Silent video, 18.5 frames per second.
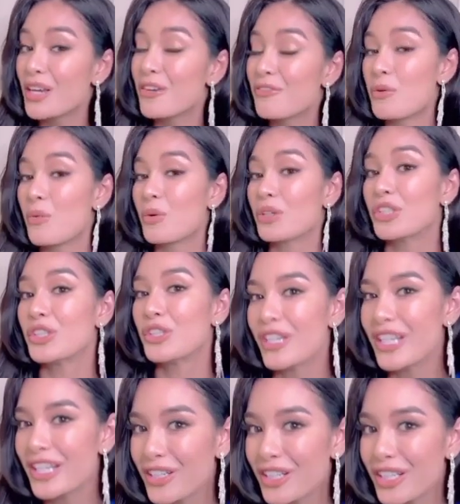If you want to
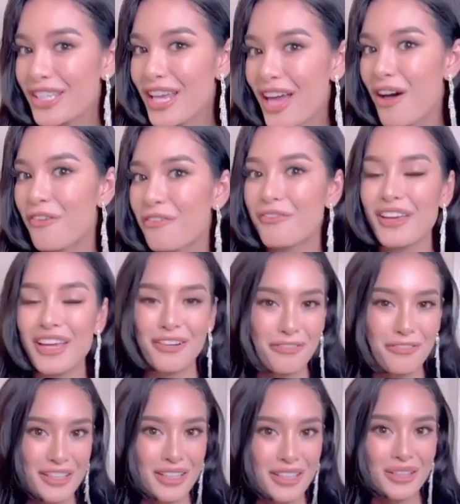treat yourself
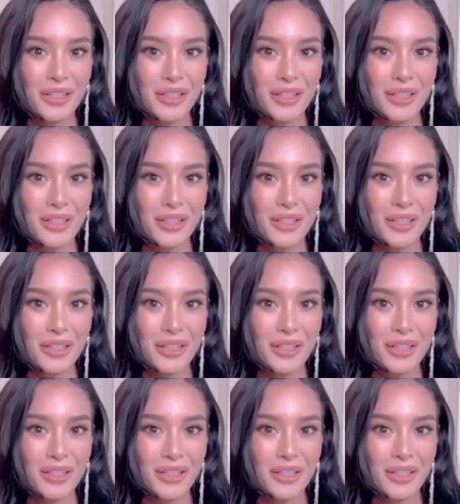and feel